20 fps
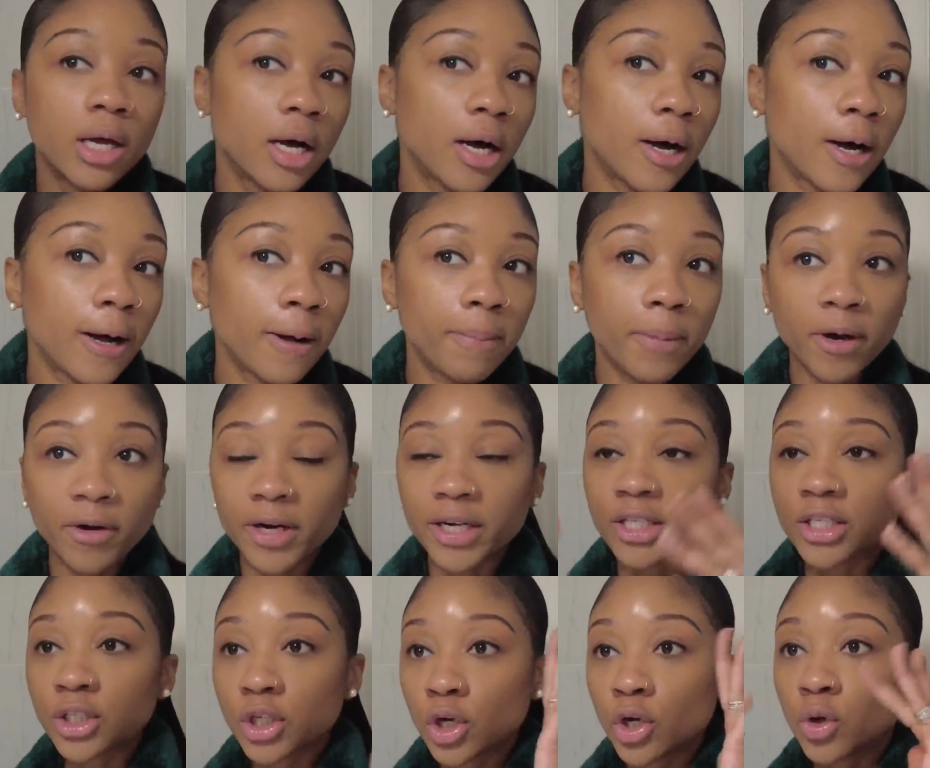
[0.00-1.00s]
Um, all right,
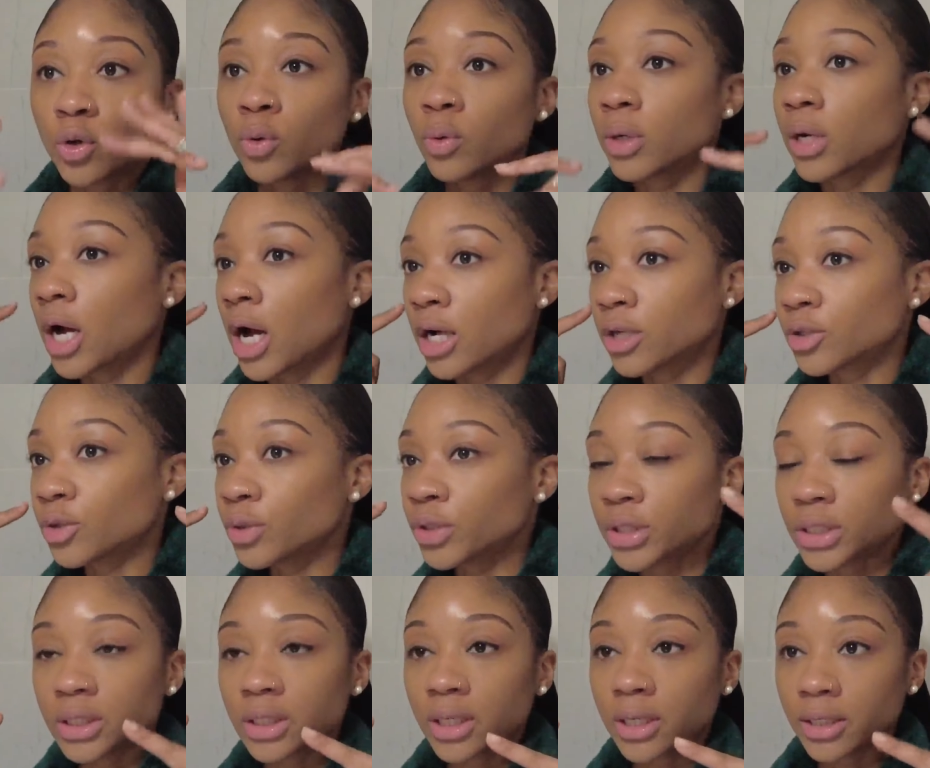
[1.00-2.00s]
so contour
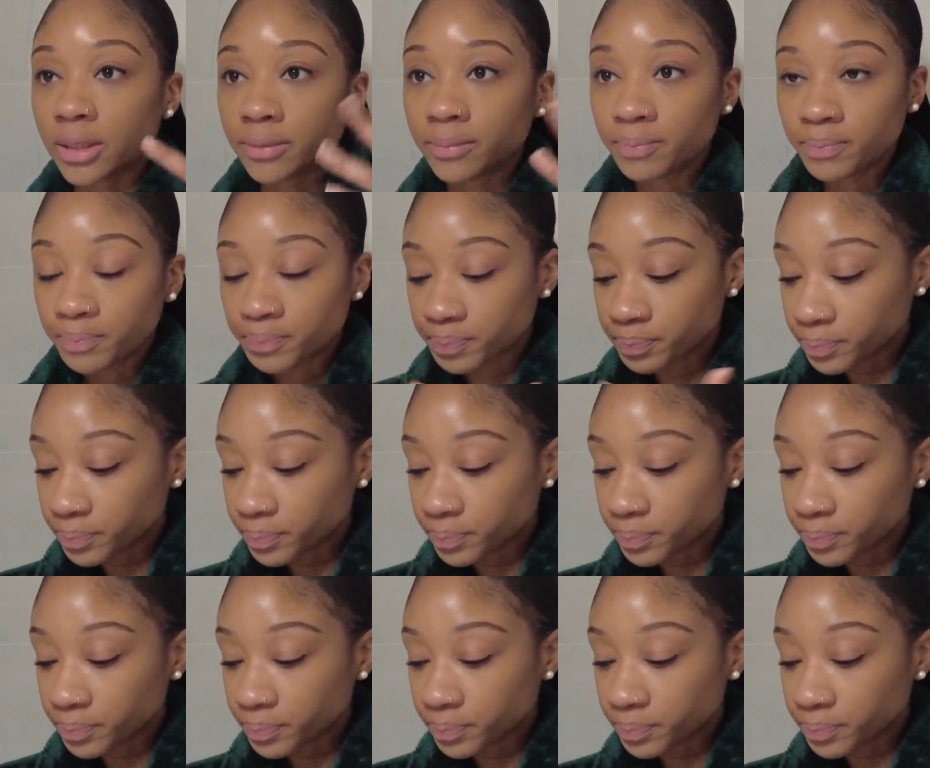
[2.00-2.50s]
is done.